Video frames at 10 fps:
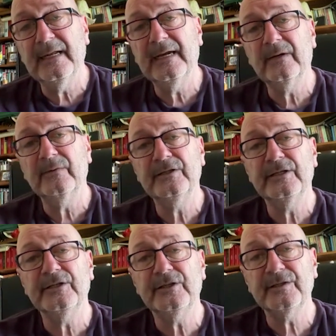speak
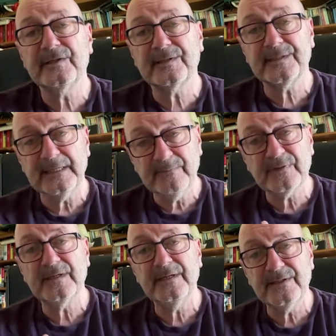that language. It
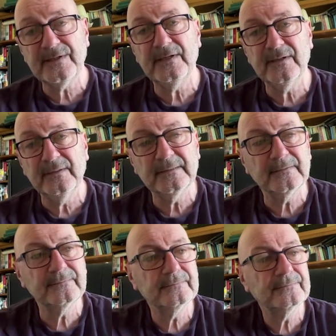just seeps
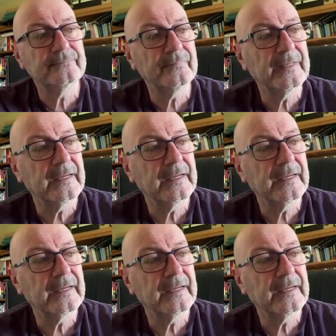into you.